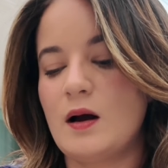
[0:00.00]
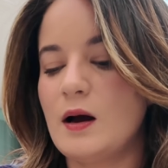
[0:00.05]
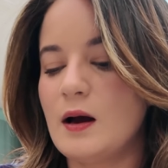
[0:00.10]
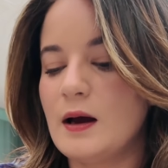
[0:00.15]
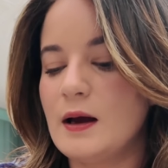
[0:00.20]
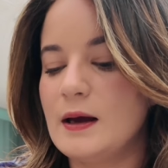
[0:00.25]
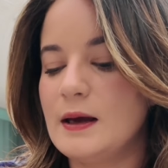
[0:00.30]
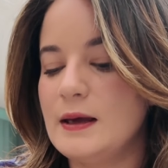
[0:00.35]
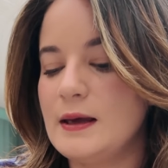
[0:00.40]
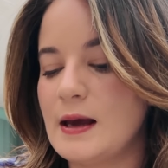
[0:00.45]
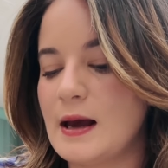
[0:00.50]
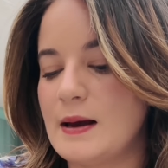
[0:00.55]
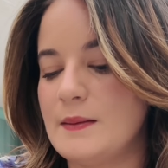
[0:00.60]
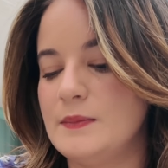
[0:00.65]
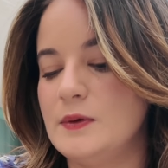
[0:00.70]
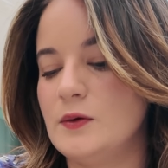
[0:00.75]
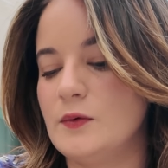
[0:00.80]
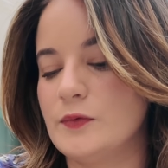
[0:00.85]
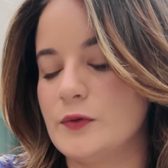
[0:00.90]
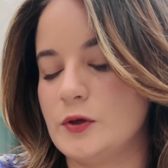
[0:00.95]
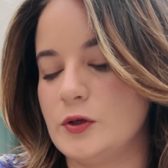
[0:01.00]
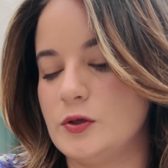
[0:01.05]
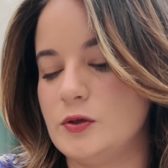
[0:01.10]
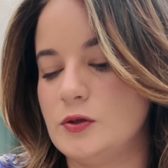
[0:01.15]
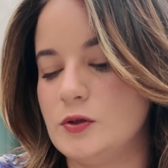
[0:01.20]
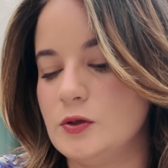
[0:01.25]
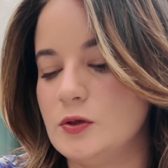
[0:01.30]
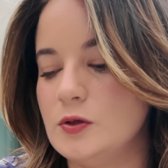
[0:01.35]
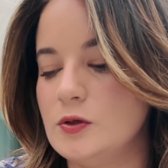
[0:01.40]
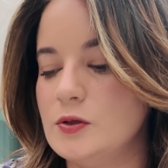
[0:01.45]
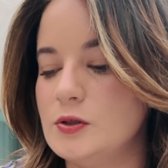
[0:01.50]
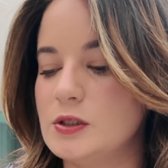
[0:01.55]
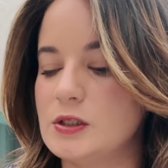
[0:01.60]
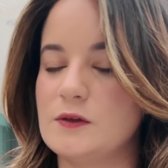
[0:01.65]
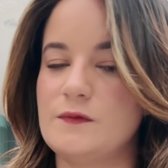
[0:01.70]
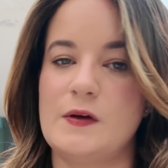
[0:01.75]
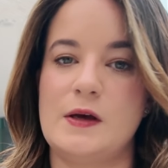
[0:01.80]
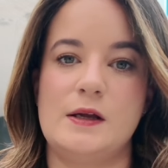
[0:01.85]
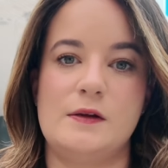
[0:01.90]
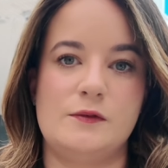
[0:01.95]
I am not the
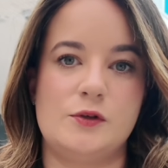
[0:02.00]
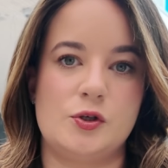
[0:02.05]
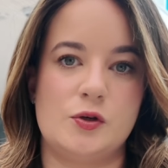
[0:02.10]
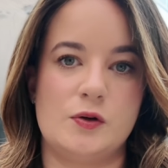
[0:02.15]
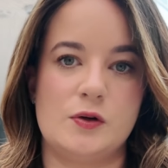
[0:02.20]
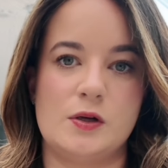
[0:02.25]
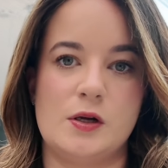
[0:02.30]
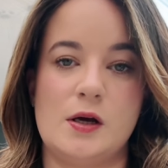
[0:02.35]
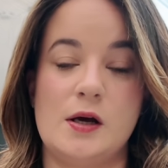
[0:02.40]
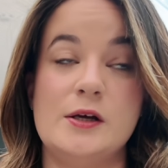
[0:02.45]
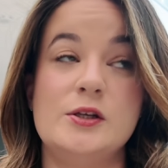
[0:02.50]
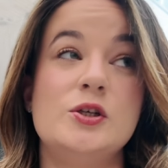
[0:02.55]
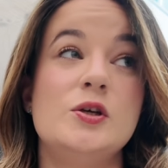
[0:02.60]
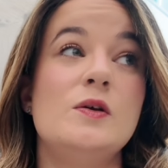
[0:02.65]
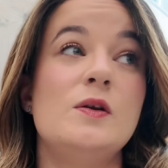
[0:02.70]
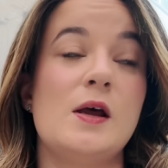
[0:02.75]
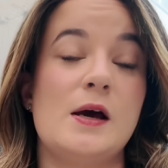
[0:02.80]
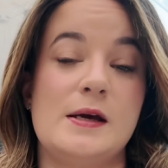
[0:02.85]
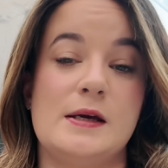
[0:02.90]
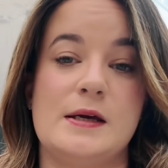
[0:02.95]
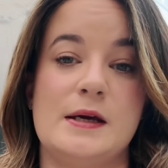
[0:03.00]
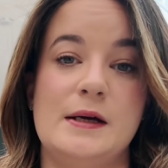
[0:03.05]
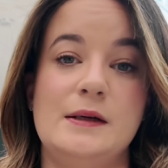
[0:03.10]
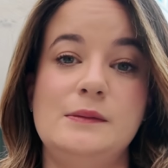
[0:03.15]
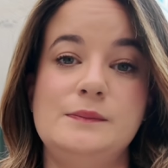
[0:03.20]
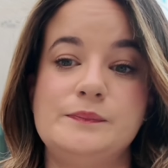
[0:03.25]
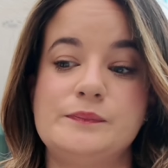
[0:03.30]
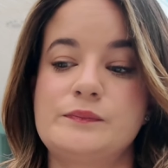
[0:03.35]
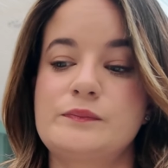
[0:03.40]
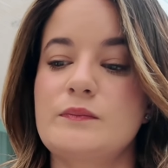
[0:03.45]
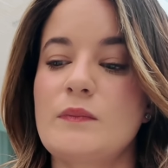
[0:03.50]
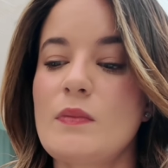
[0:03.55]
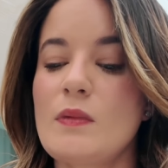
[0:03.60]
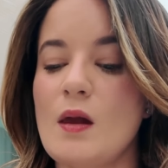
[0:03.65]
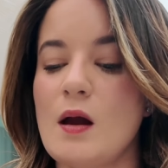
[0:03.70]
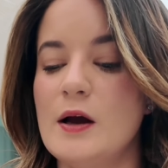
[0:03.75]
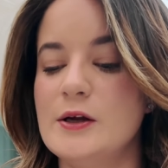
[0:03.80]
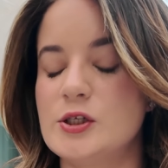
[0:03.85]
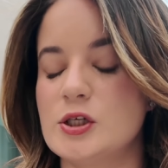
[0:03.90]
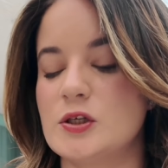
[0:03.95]
hugest fan of chocolate. I do like it.
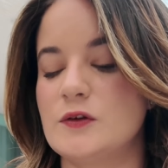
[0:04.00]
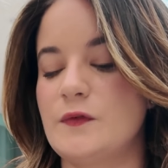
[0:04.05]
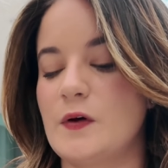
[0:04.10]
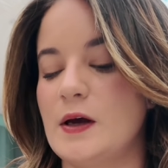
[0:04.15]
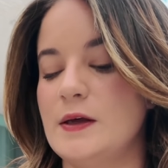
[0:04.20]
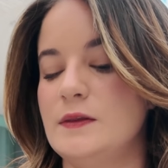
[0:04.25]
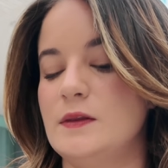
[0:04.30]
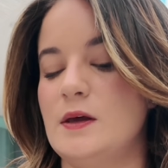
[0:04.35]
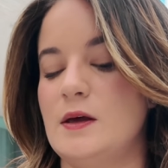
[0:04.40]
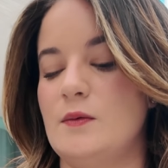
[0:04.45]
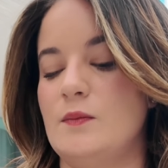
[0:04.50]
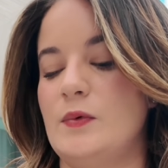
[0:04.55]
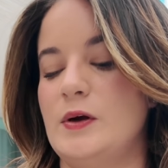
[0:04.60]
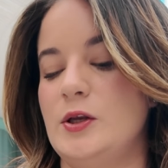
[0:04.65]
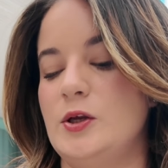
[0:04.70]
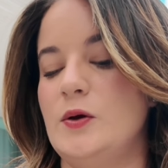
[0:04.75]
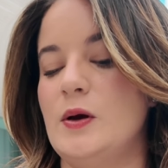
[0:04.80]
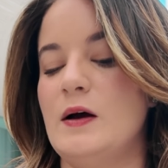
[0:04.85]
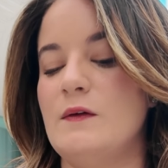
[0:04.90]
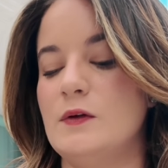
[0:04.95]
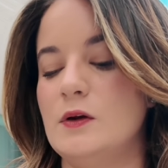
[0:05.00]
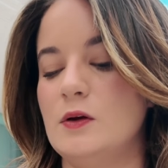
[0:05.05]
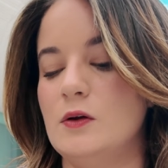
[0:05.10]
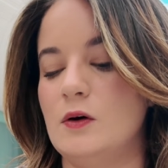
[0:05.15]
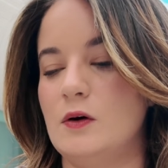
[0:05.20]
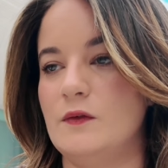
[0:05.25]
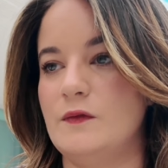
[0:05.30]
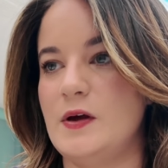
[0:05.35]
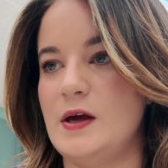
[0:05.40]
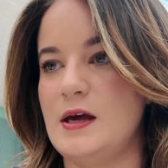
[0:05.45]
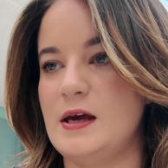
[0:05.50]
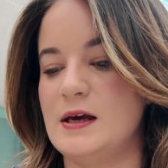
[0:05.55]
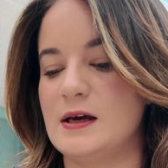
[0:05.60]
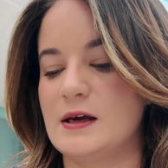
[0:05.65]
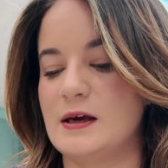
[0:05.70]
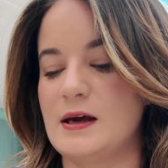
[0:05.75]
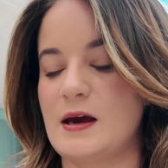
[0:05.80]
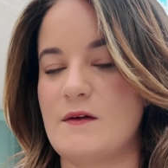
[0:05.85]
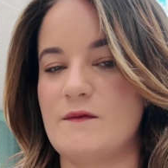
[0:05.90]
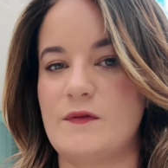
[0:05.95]
I just find that when you have a lot of it, it
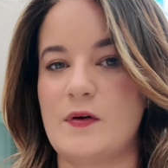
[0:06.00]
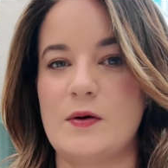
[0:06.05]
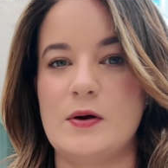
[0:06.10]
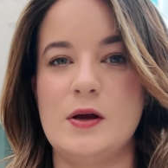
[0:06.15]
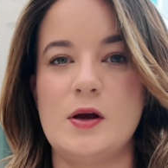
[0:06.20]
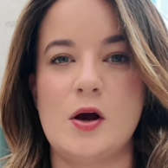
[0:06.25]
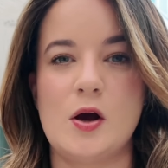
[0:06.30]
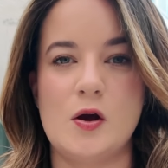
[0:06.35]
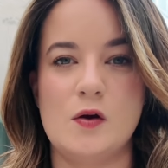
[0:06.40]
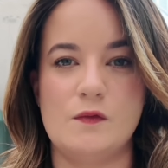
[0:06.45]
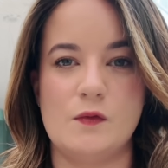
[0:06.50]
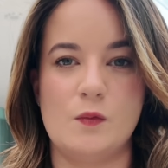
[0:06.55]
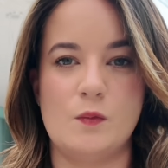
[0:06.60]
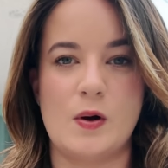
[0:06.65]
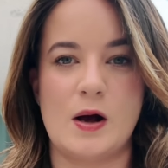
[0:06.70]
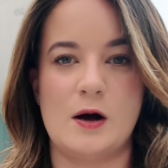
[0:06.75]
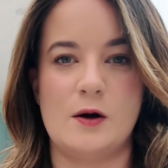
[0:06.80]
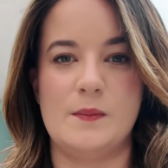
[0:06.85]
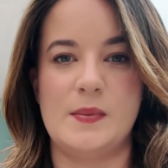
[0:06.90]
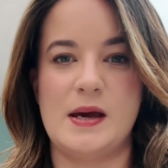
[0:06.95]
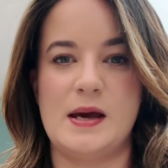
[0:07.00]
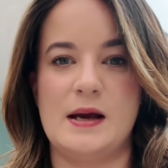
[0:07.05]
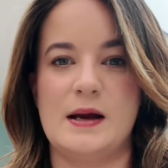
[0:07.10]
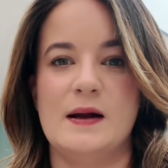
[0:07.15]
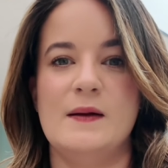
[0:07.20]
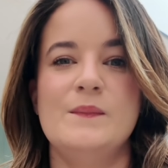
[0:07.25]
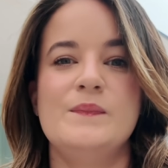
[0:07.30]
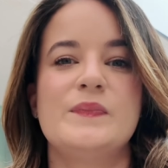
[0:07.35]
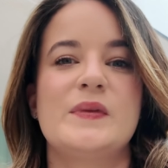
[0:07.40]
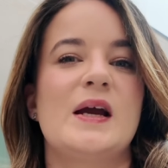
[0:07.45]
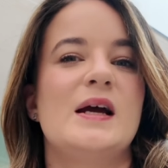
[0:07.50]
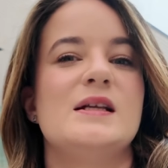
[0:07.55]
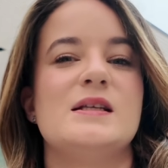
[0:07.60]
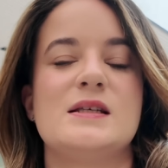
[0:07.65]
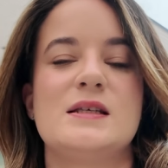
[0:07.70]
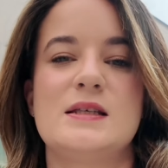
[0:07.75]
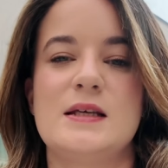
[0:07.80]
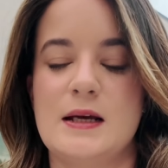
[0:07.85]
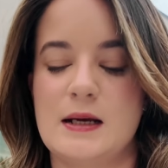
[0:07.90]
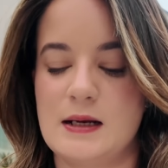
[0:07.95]
can get very overwhelming
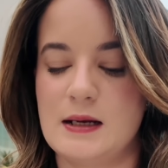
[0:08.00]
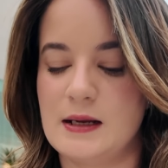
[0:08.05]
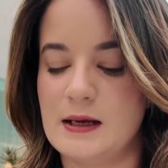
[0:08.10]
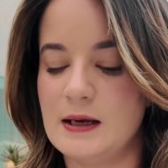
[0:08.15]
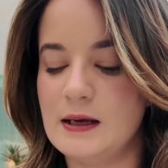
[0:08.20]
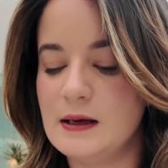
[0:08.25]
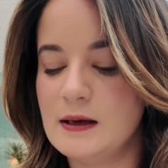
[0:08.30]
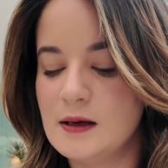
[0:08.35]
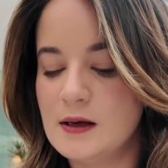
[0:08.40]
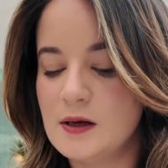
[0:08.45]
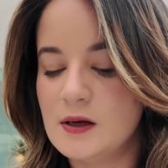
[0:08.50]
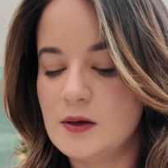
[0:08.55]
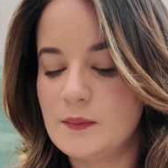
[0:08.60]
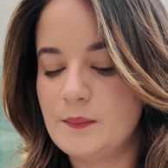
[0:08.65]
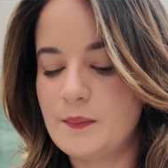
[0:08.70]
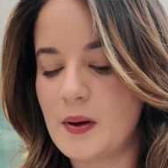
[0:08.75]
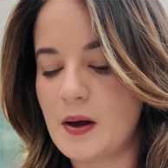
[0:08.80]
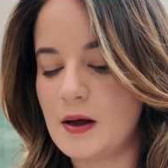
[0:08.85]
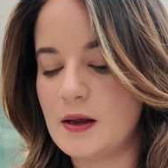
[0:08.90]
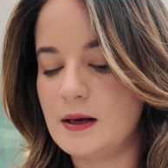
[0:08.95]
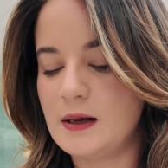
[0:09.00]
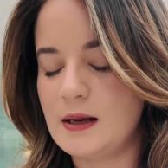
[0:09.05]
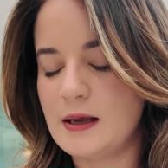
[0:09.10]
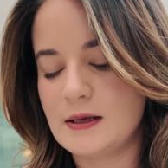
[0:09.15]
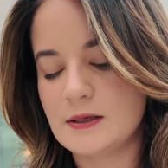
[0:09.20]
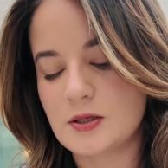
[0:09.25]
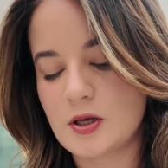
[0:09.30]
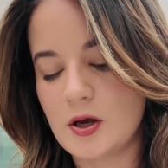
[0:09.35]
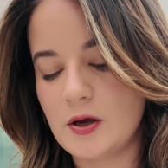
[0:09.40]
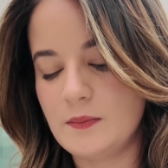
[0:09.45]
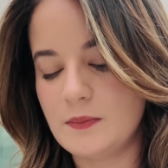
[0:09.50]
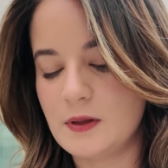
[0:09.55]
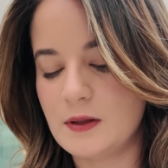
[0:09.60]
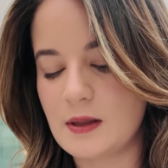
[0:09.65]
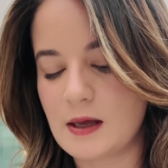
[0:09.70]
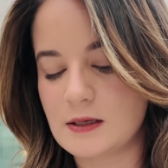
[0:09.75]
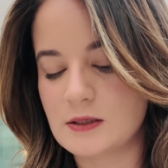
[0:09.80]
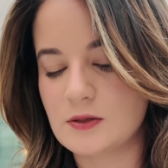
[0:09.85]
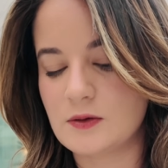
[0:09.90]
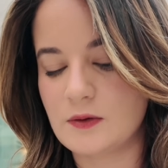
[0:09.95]
and sickly. But let's hope that
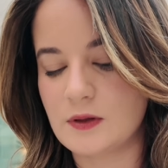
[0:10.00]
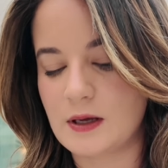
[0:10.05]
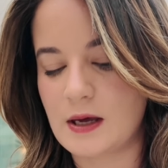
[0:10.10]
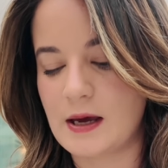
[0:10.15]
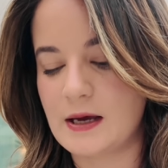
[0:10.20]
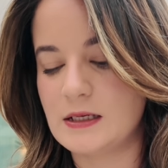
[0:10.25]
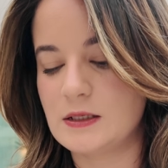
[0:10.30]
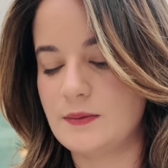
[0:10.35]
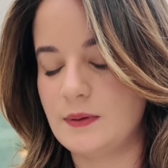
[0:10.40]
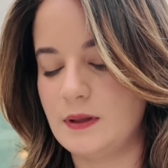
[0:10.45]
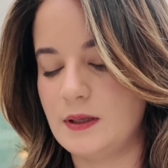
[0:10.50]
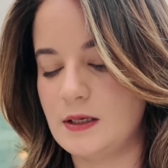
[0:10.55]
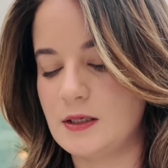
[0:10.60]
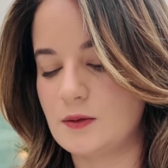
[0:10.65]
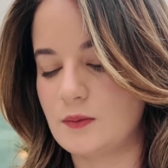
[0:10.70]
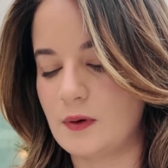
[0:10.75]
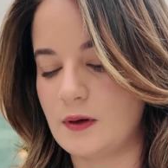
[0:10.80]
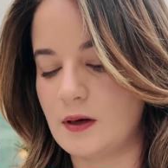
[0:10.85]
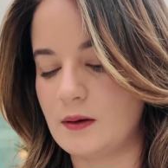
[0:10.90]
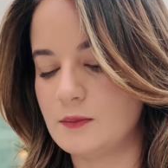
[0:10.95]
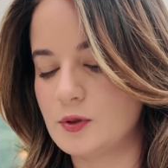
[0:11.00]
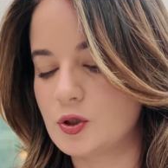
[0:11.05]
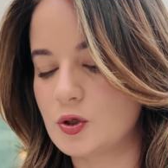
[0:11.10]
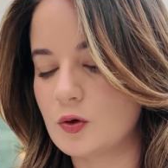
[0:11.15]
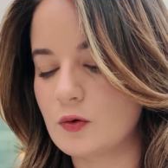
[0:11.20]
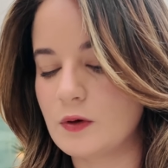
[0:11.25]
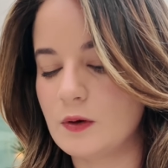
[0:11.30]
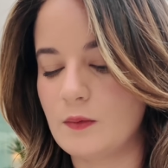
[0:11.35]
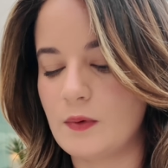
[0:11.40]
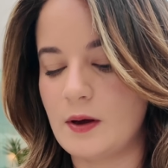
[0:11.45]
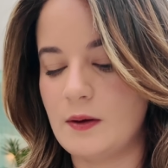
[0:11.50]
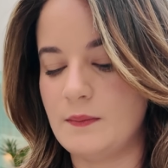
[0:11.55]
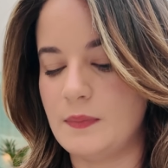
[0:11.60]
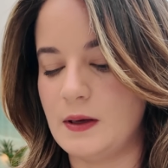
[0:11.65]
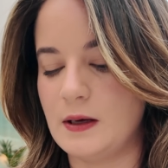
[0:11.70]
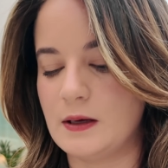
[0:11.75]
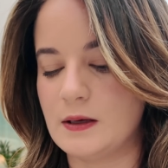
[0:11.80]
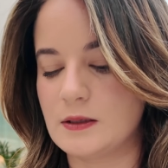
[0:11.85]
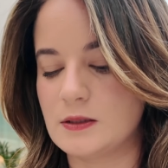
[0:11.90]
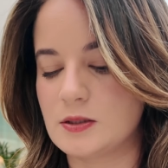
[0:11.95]
that's not the case with this one. I'm sure it won't
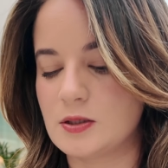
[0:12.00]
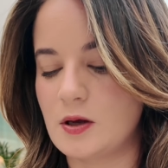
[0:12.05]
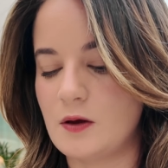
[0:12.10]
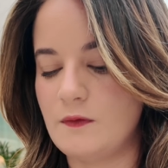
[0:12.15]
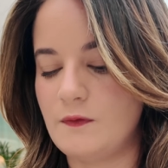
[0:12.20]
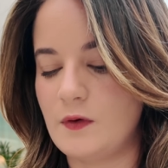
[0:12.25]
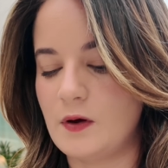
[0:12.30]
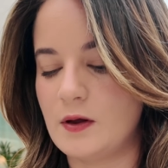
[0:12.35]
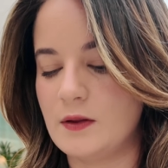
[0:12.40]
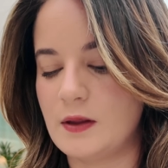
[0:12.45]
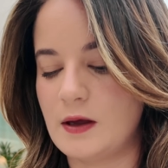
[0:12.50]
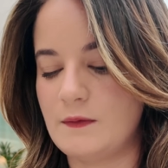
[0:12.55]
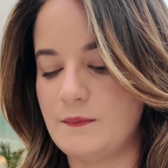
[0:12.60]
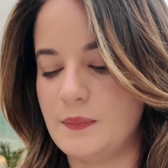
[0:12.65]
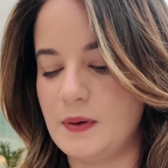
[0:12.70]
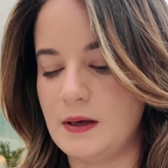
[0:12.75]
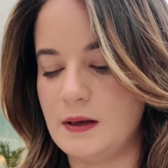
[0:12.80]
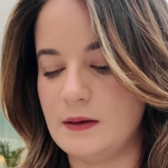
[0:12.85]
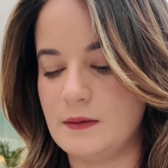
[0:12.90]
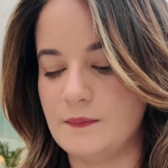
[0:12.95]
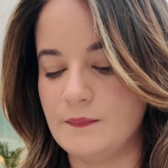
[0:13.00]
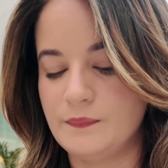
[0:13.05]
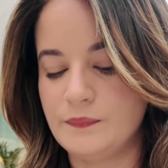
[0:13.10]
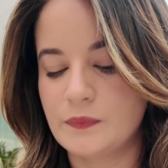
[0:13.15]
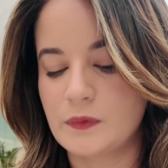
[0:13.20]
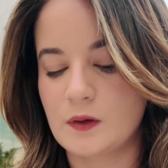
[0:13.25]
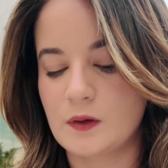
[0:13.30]
be, because so far they've been